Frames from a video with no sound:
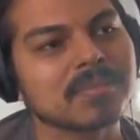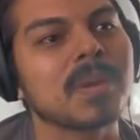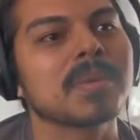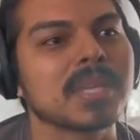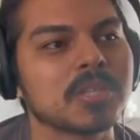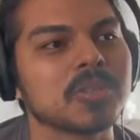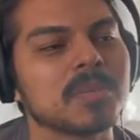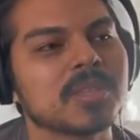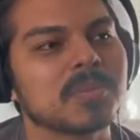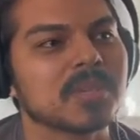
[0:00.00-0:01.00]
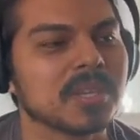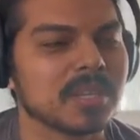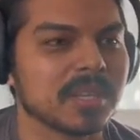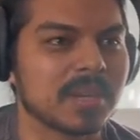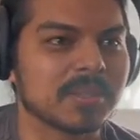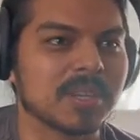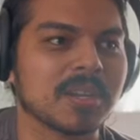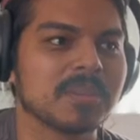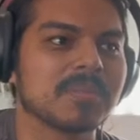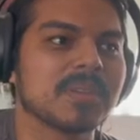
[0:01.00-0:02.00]
remember that dream in the beginning, like I was
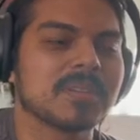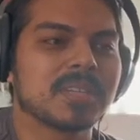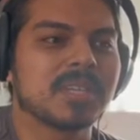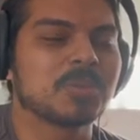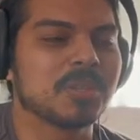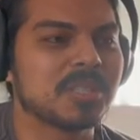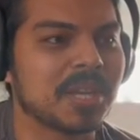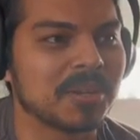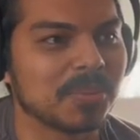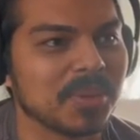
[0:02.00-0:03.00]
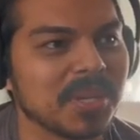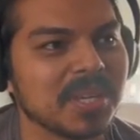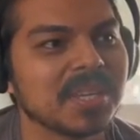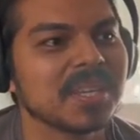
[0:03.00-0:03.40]
talking about? Like, he's really scared to be